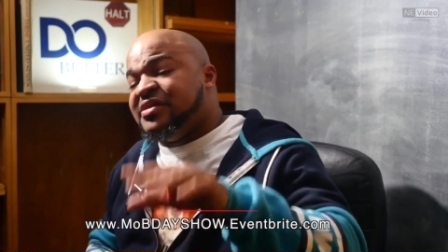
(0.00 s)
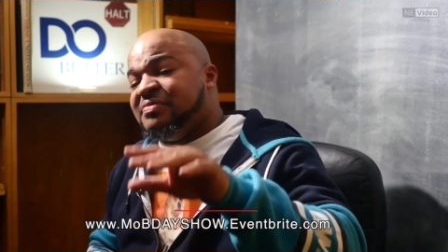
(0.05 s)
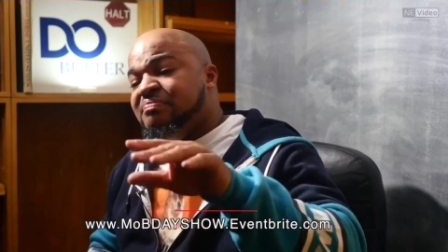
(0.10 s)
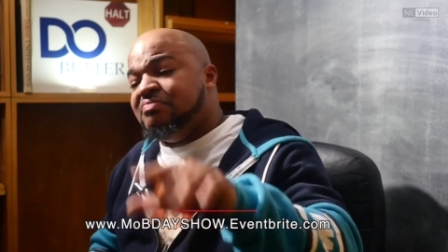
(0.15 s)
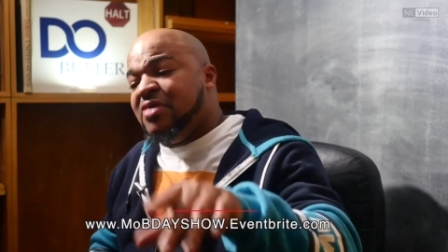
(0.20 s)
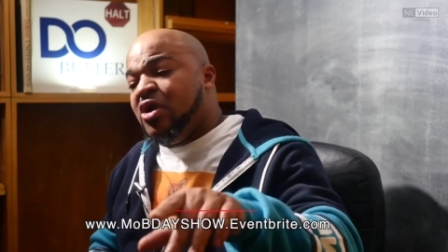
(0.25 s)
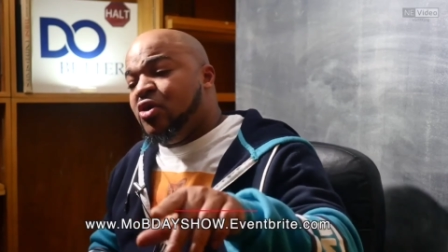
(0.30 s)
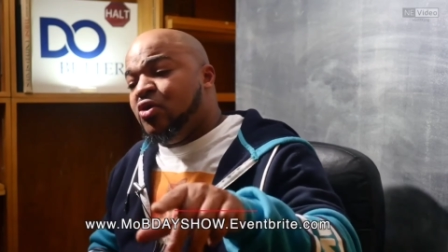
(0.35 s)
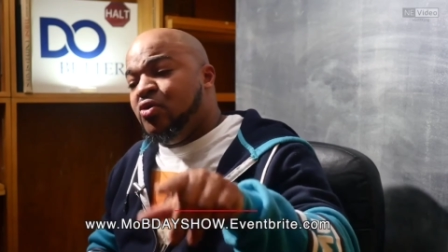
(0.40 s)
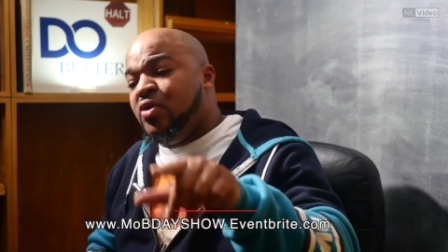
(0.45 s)
That's
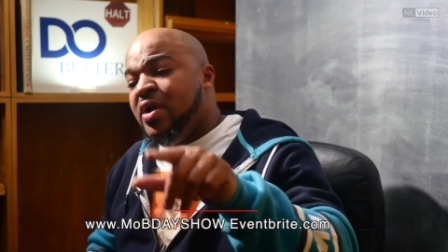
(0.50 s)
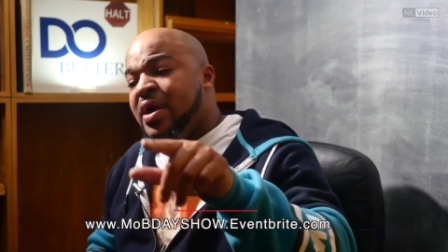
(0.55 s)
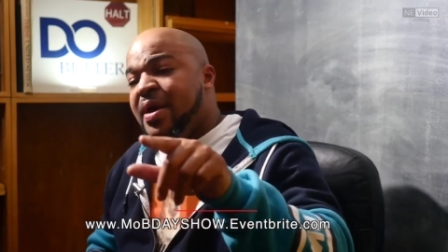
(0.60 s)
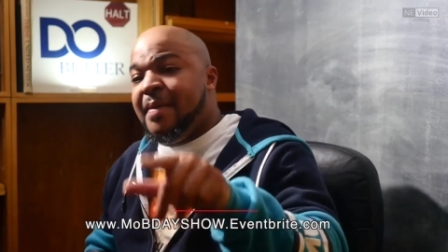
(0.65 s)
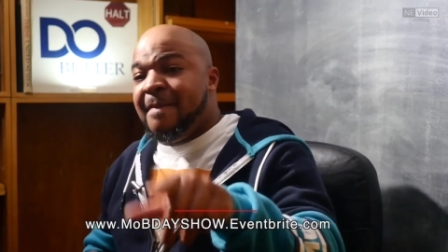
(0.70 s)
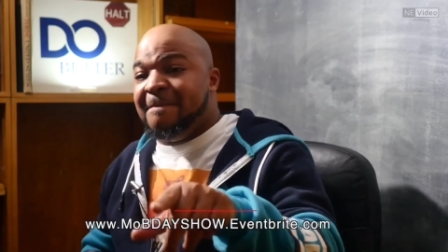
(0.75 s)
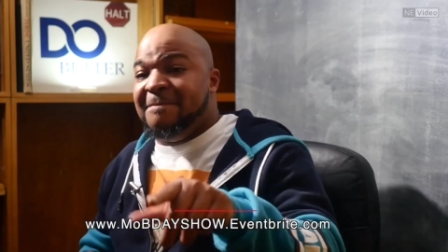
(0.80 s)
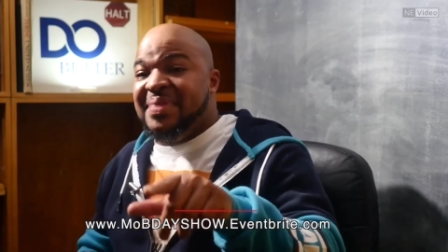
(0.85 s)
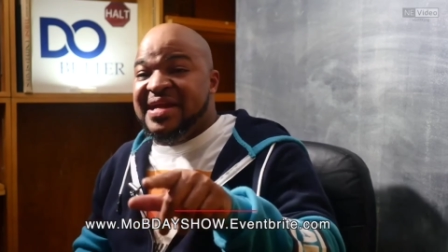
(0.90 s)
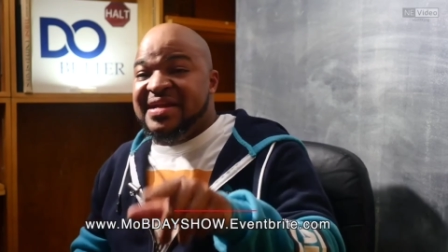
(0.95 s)

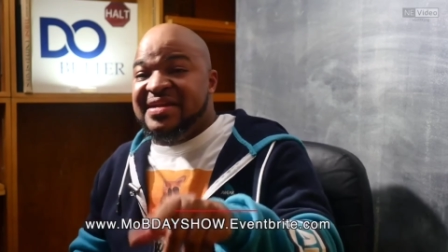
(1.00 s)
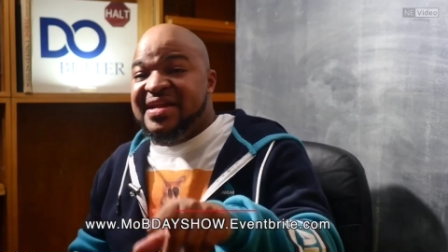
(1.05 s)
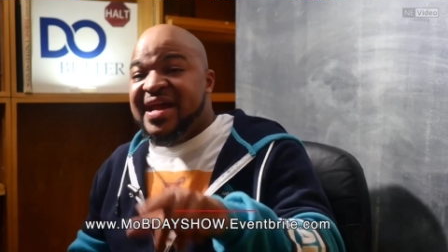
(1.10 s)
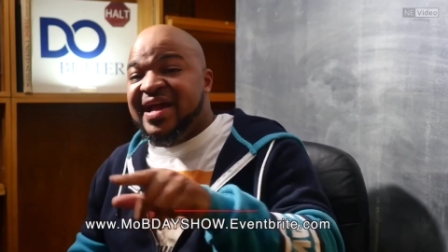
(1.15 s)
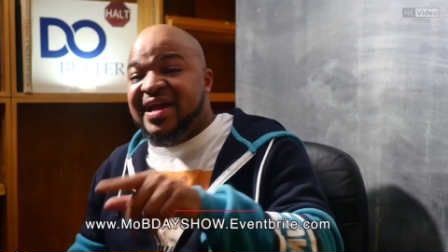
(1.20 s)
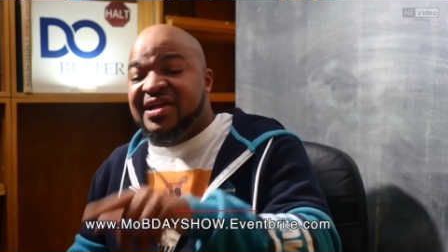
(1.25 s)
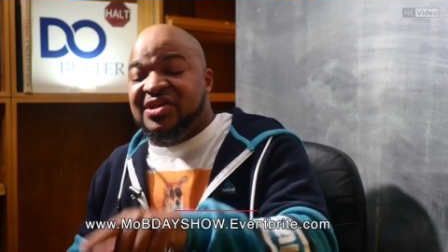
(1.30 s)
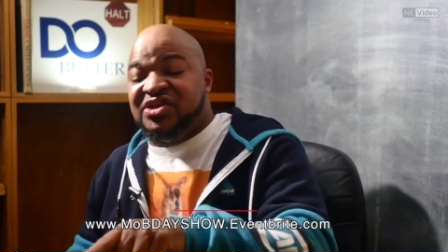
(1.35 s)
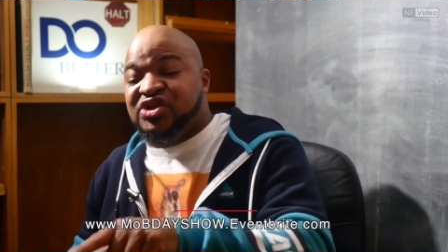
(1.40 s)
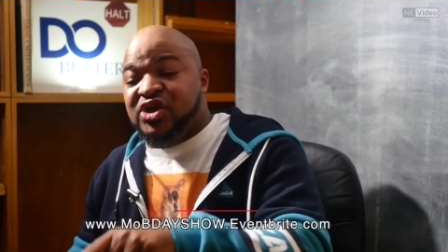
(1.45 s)

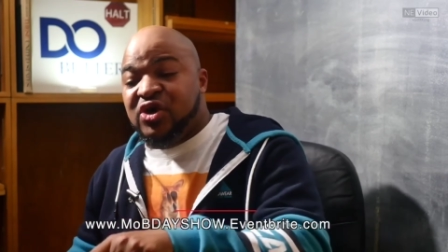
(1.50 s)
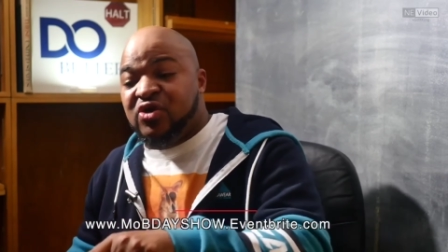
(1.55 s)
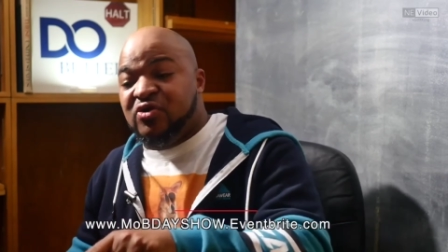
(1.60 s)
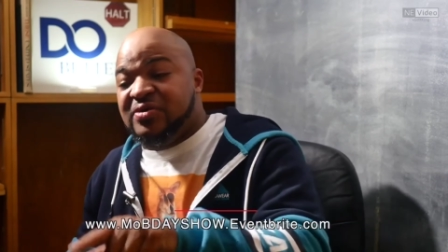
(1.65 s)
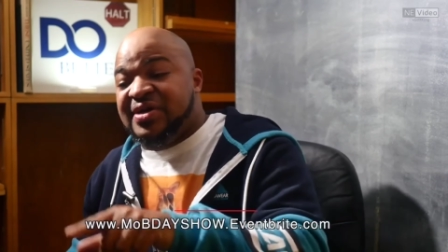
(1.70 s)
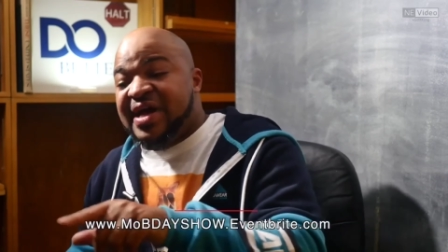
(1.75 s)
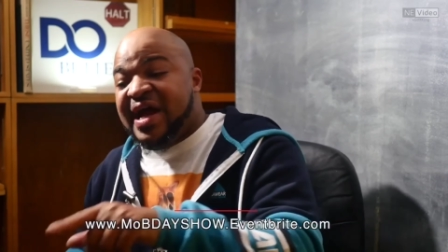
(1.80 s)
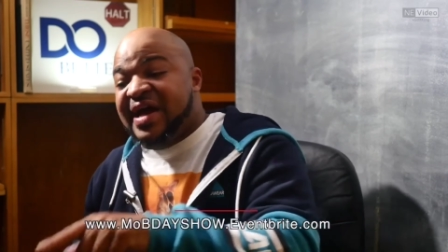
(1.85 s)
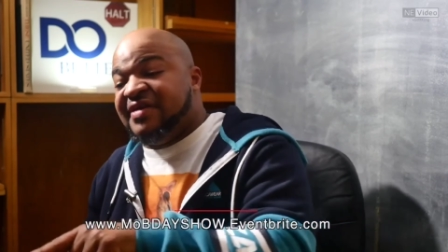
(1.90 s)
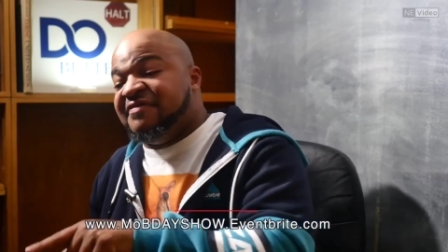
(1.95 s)

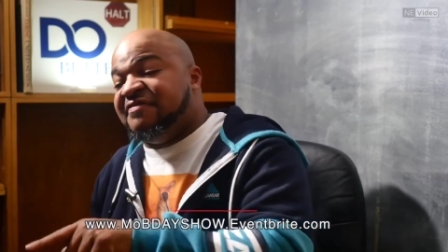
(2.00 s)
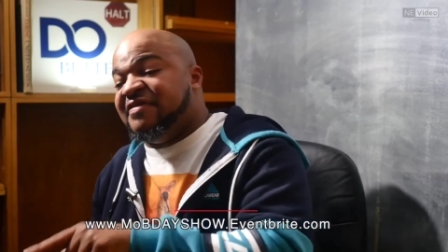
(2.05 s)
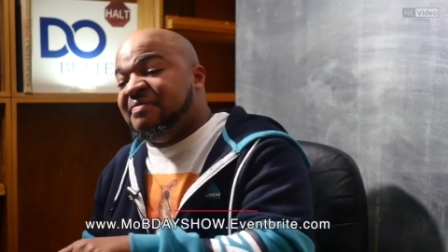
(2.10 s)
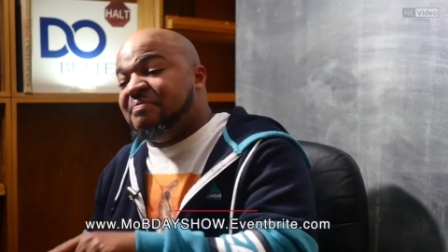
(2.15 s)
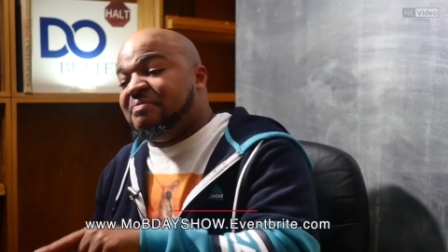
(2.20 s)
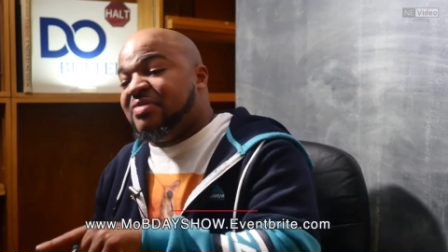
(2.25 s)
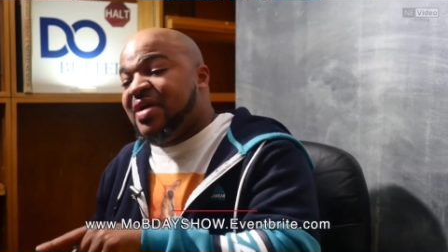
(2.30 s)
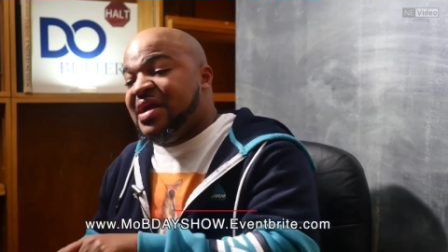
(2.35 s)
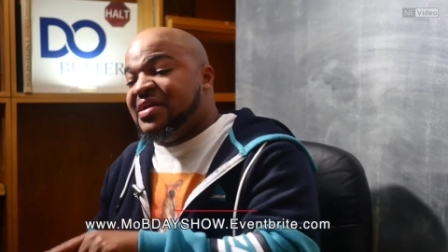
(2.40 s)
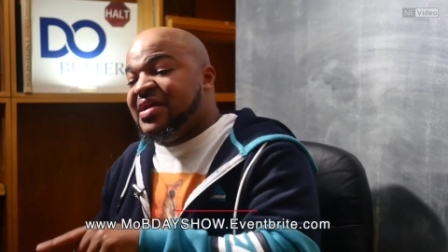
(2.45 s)

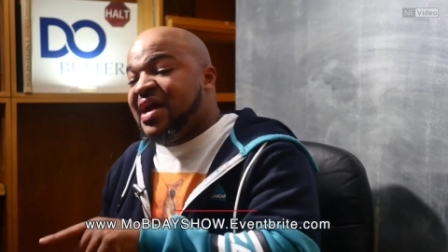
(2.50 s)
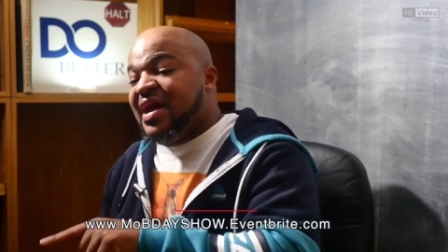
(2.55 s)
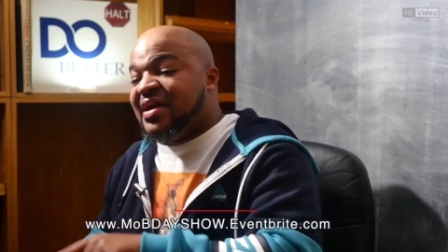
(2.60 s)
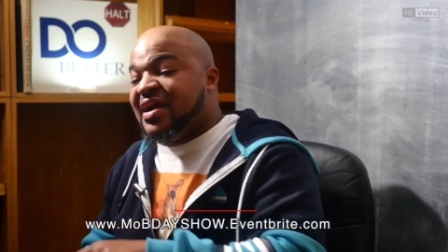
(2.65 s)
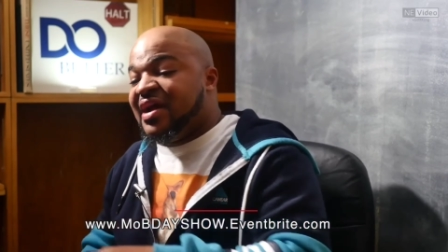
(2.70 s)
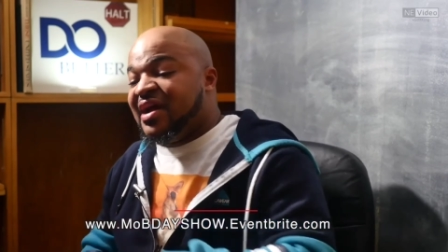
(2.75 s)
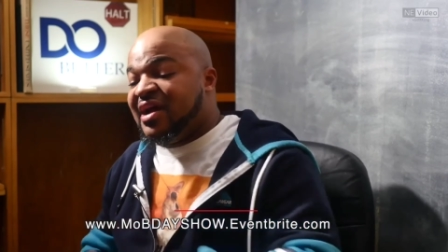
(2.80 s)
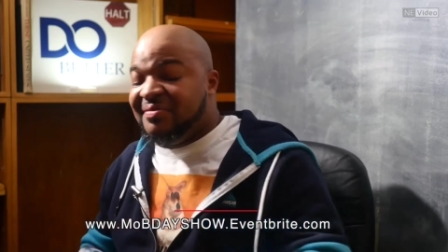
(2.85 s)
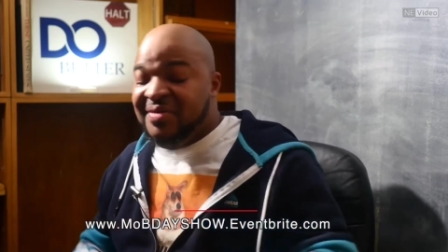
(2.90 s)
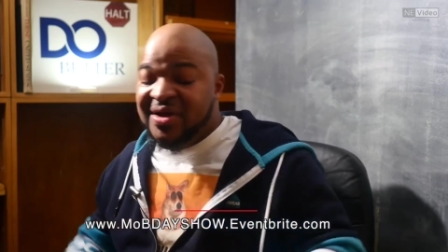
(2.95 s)

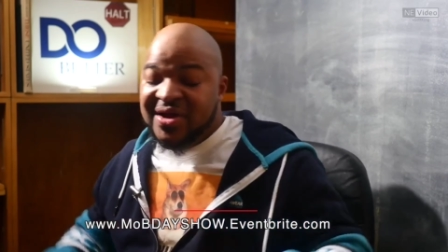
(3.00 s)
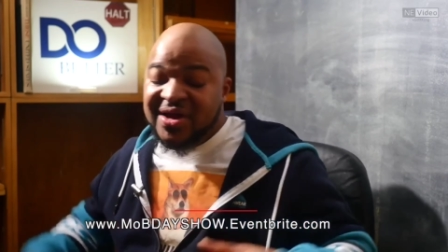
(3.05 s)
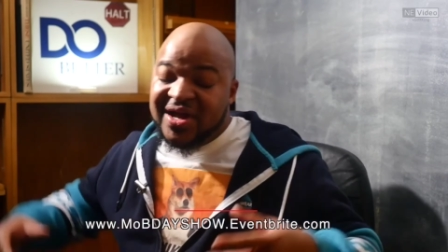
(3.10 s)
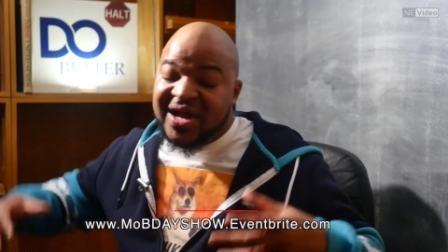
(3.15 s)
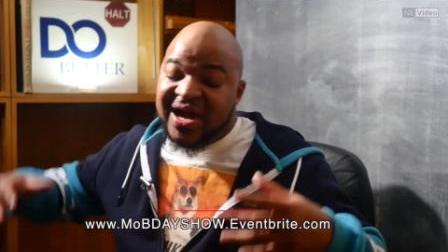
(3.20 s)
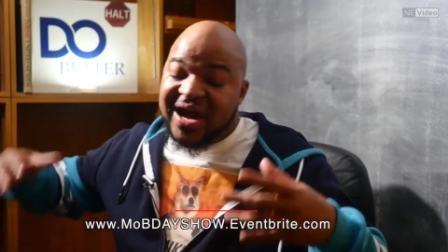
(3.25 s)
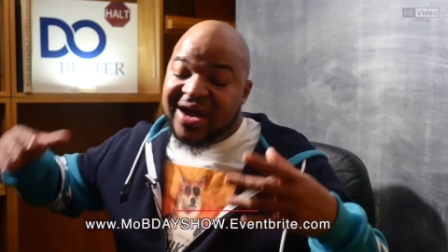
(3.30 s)
mobdayshow.eventbrite.com.